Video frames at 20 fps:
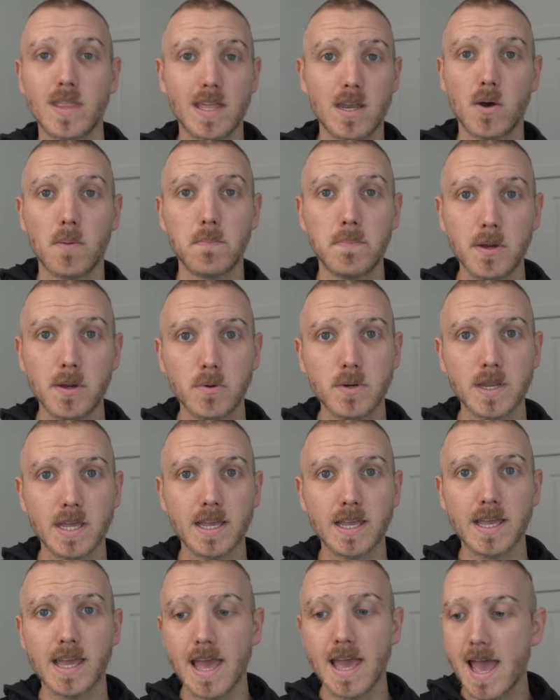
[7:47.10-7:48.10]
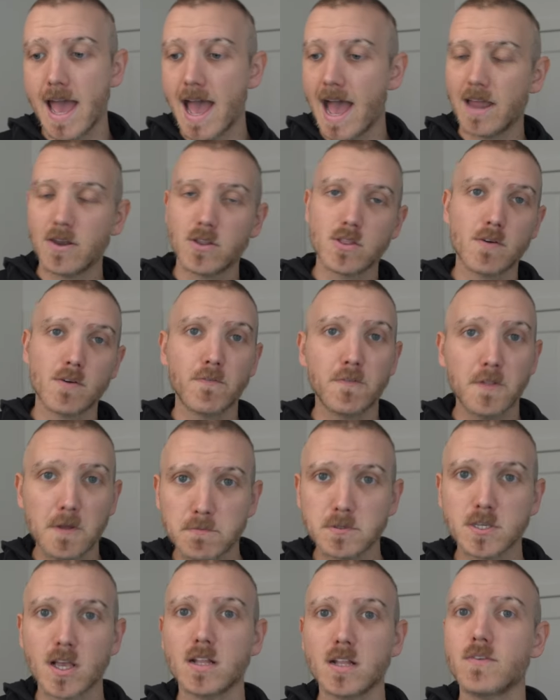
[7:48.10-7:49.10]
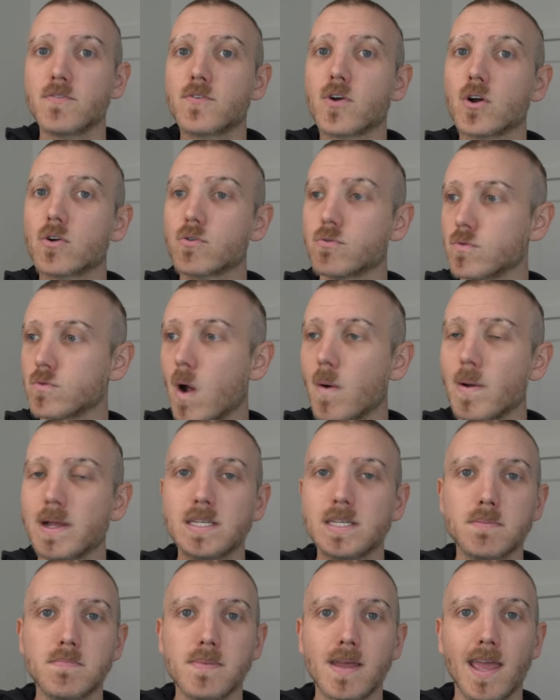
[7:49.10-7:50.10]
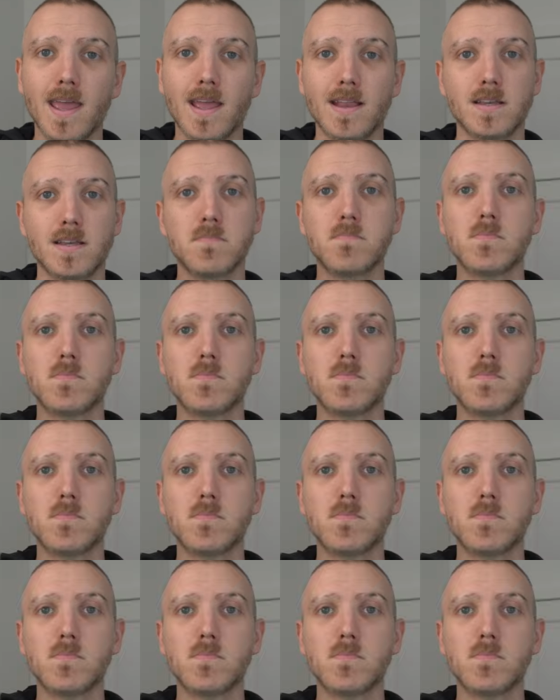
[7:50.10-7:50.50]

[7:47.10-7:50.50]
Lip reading: they're not building. And on the flip side, you've got growing demand and